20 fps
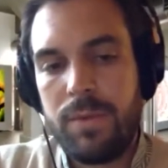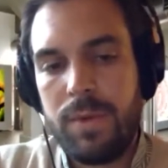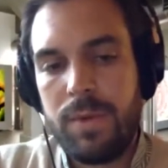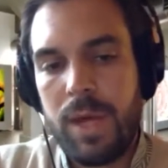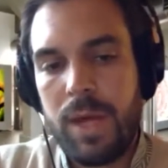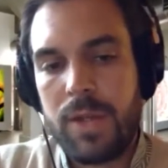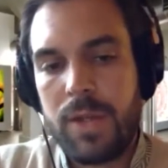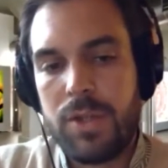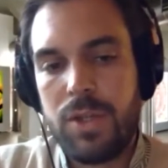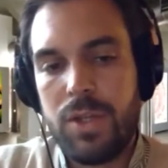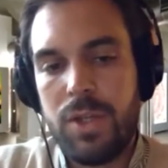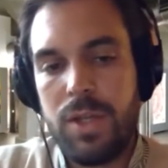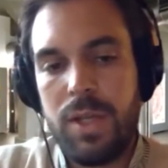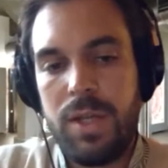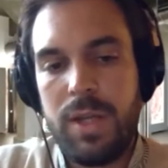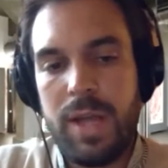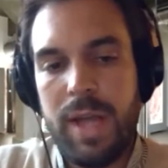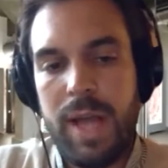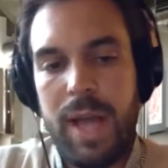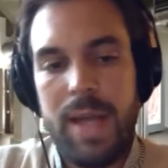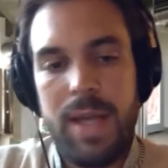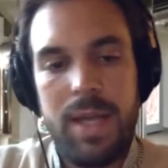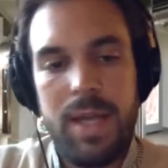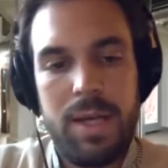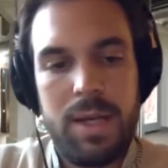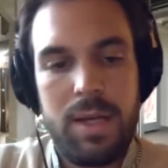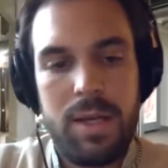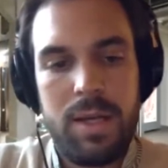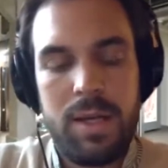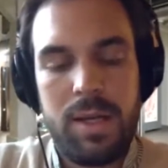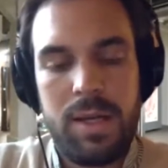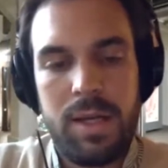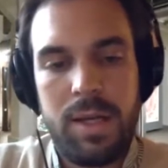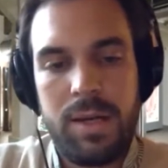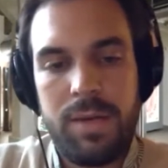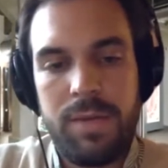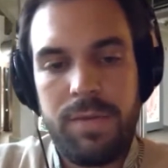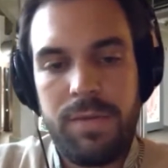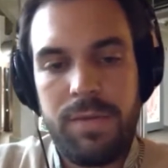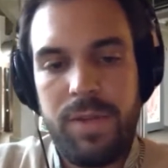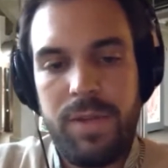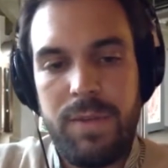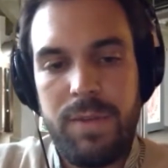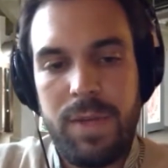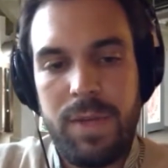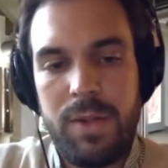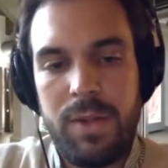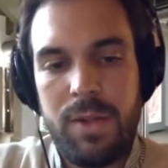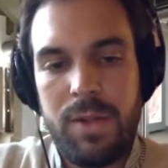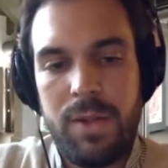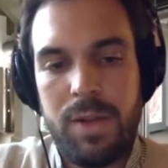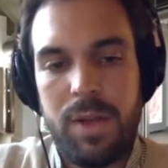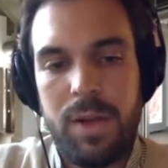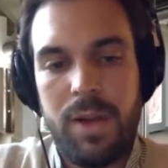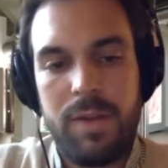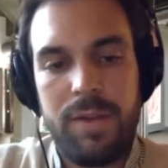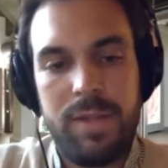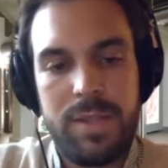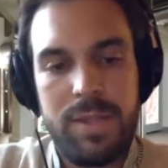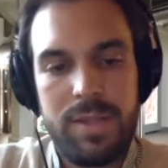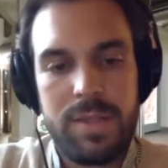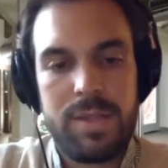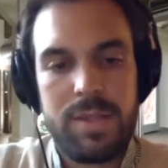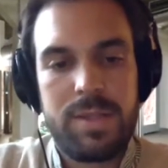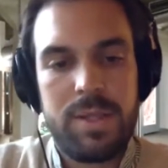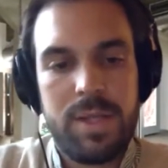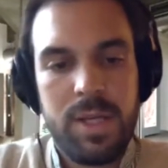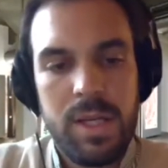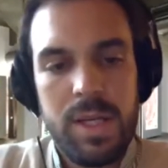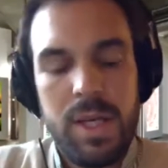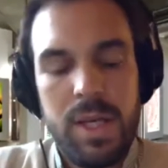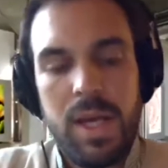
actually Kenyan female artists,